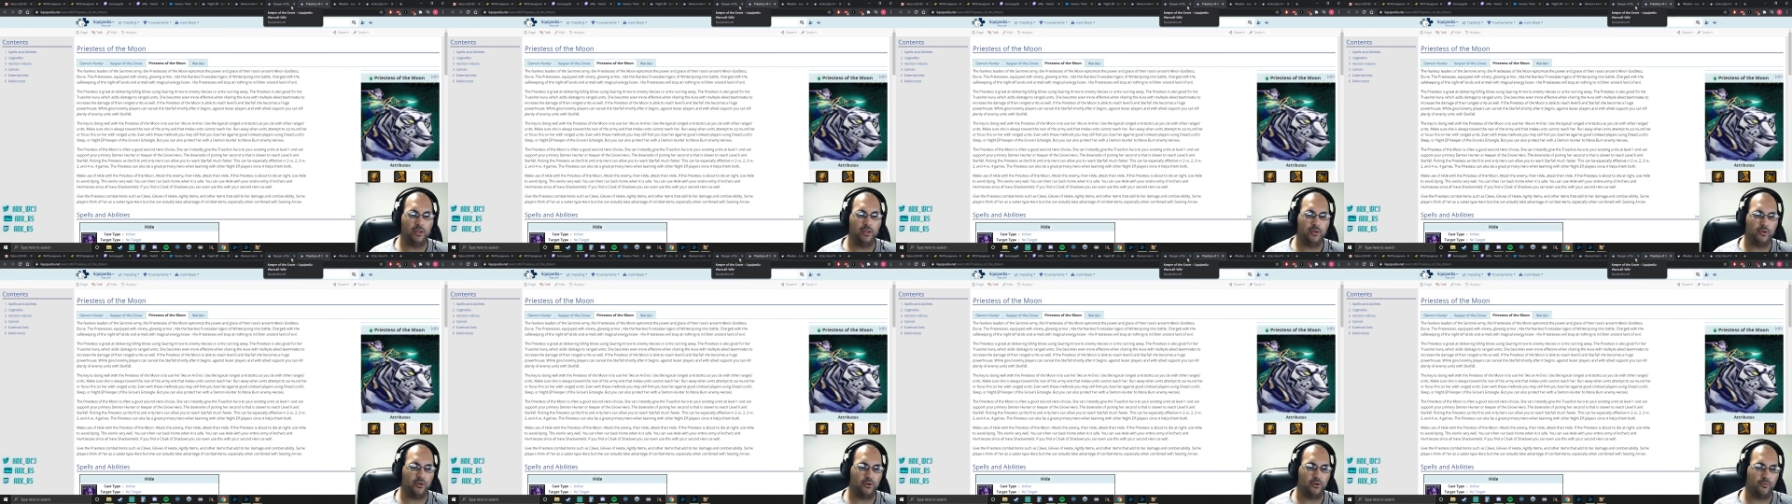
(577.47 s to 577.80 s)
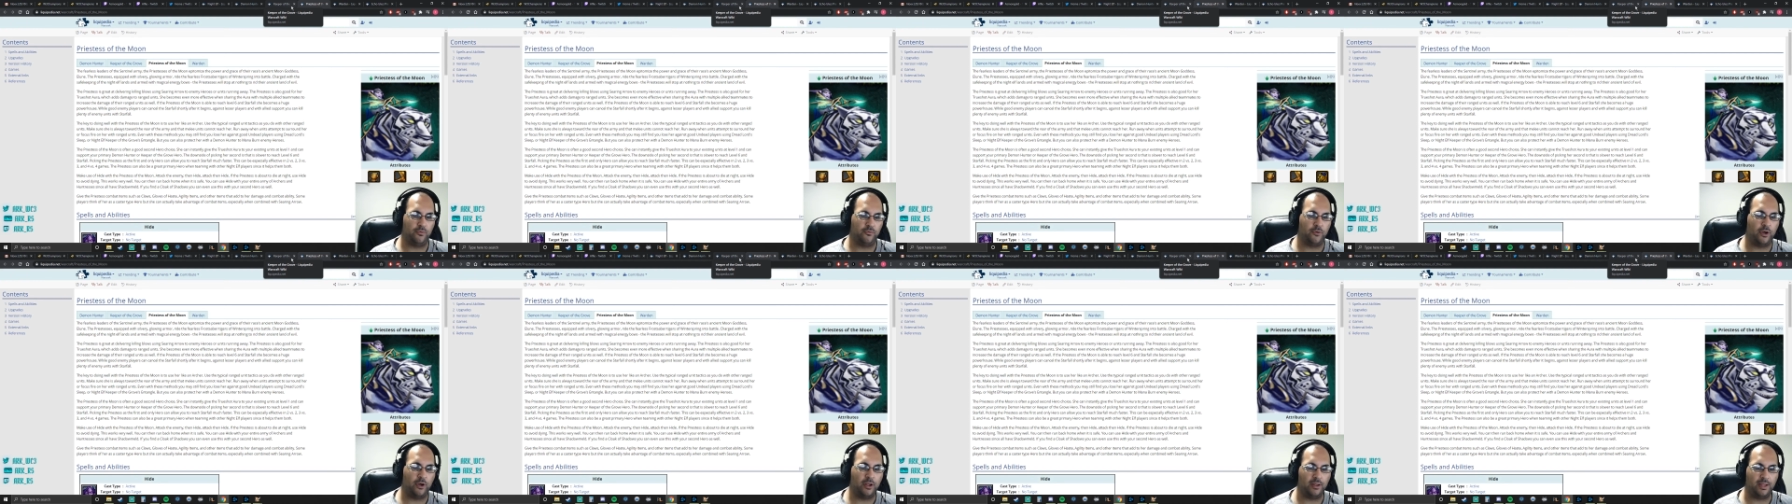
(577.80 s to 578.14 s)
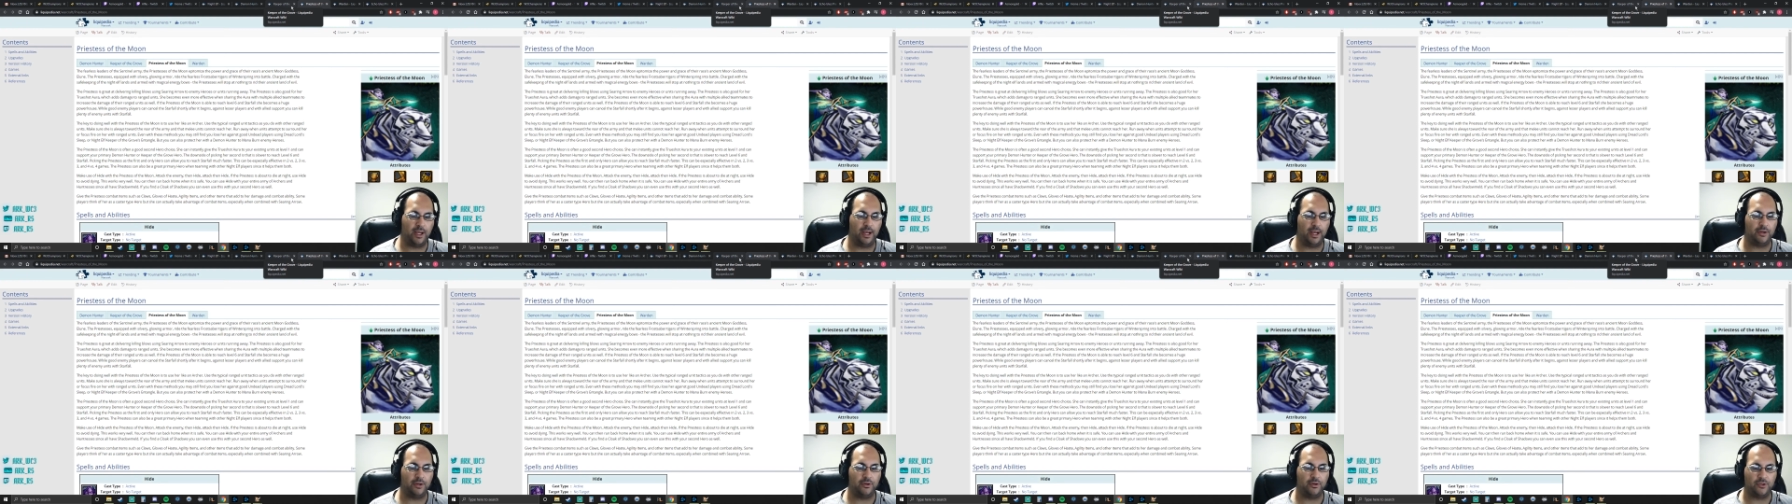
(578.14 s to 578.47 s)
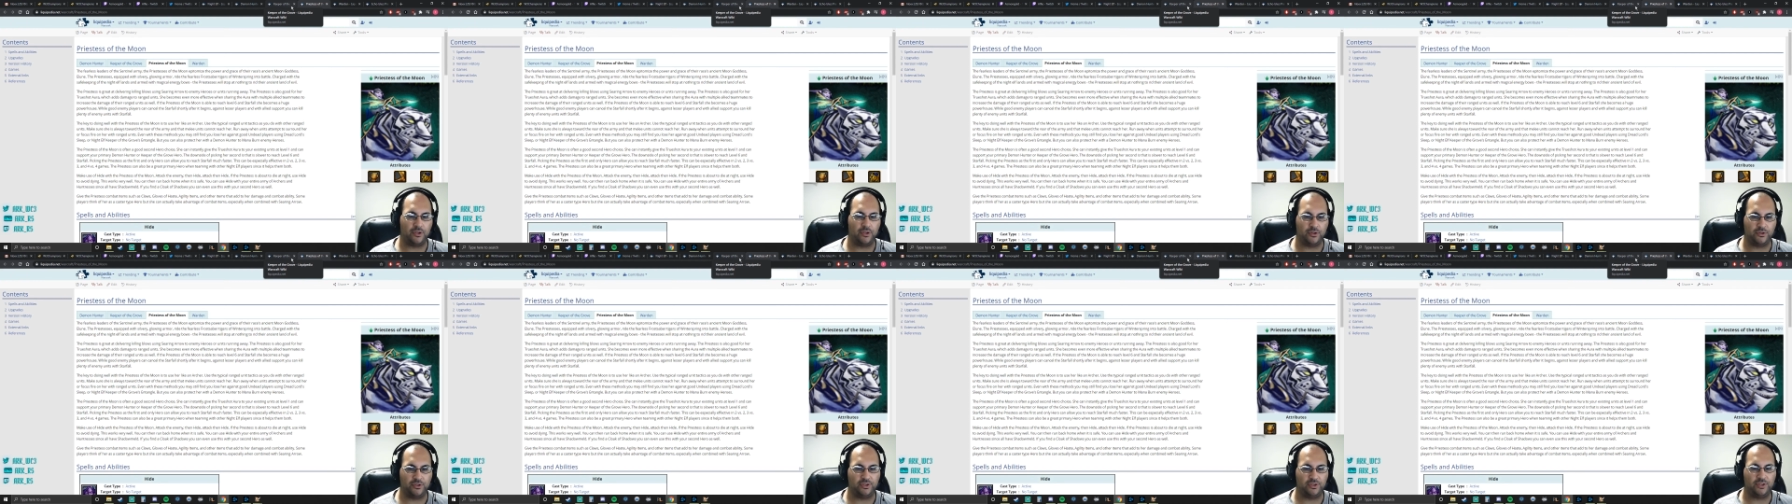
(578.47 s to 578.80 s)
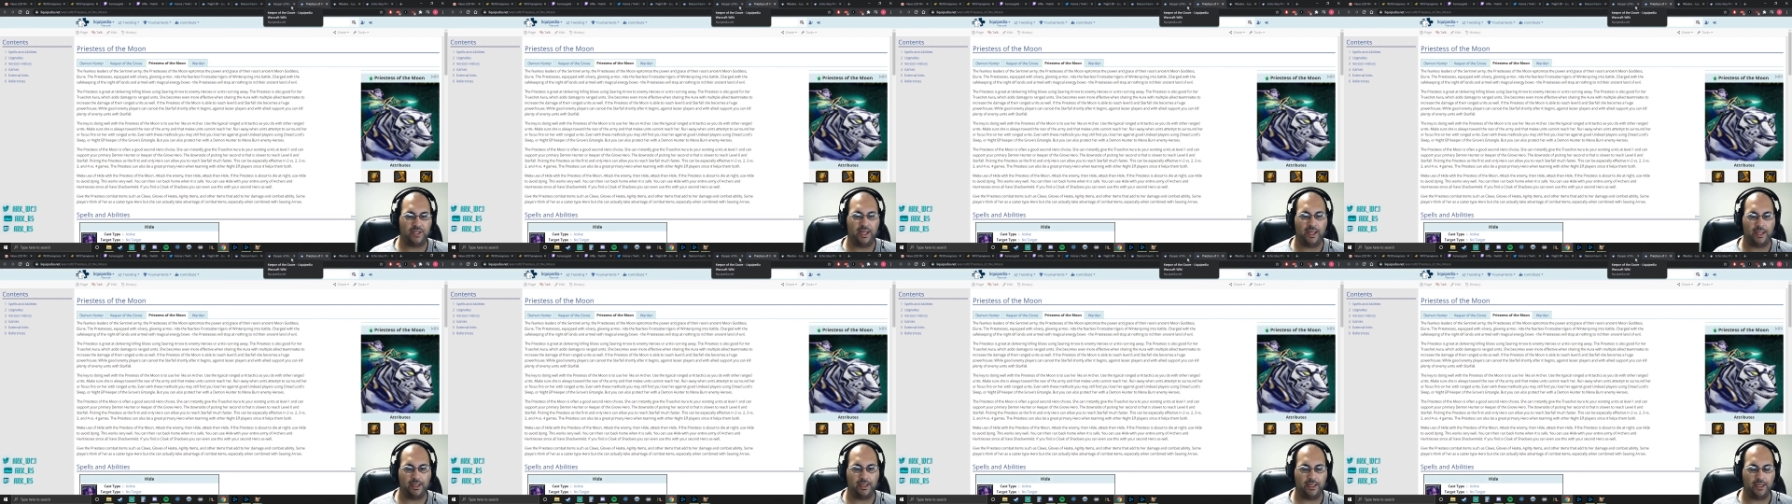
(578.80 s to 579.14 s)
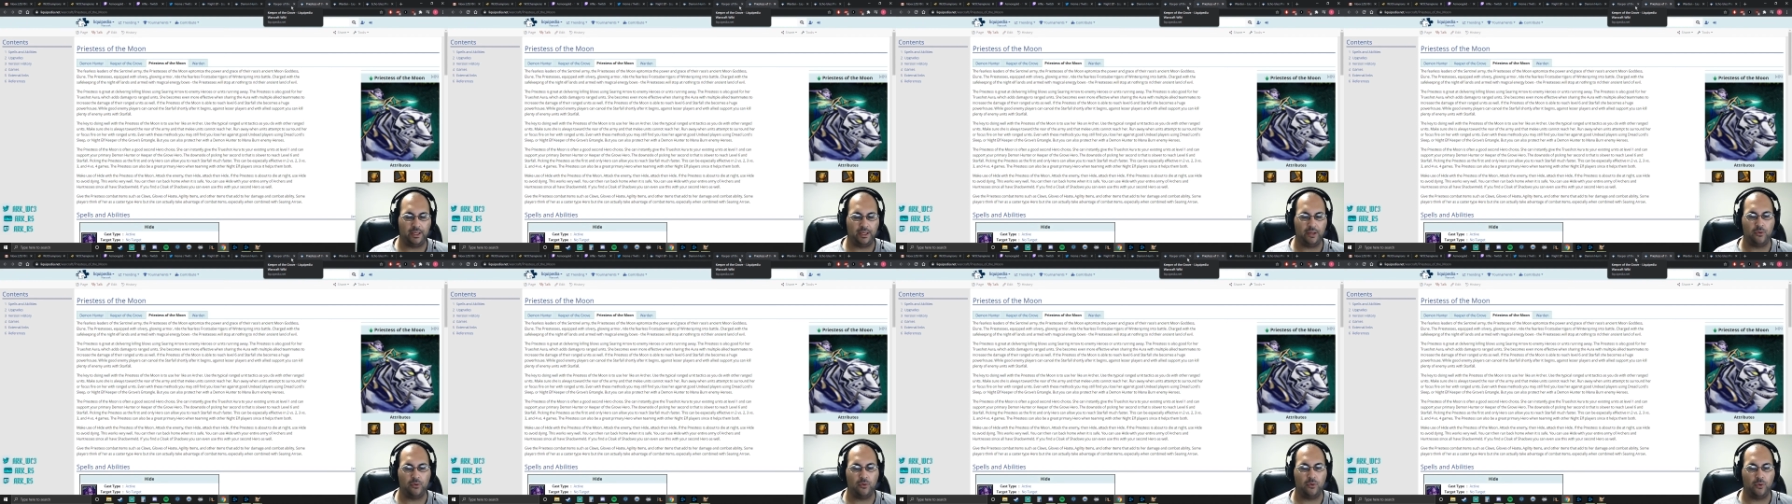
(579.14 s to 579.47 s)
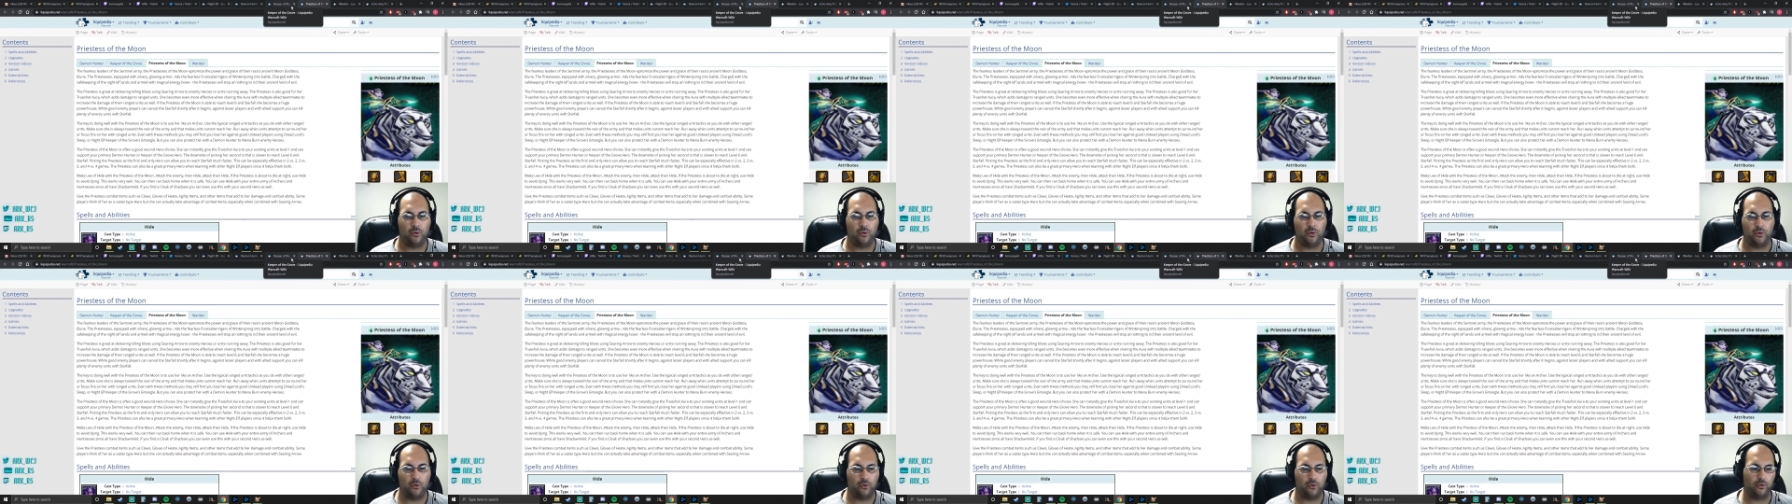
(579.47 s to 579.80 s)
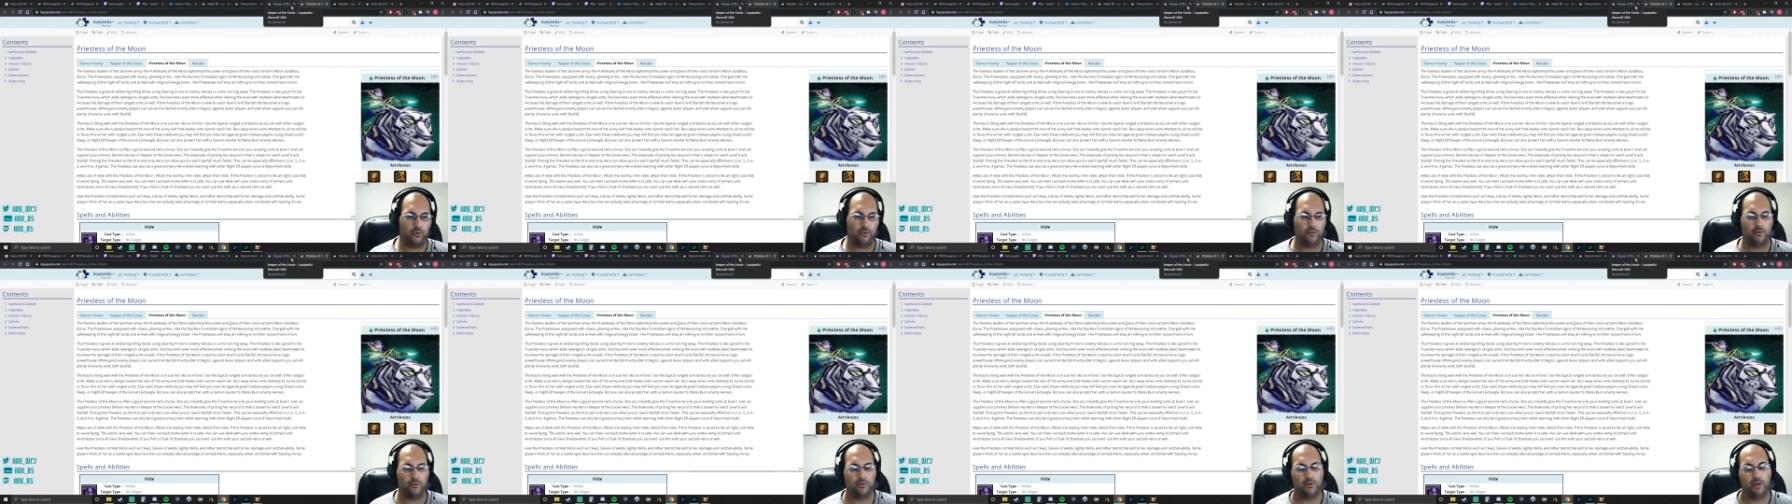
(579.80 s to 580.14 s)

your frontliners are just tanking or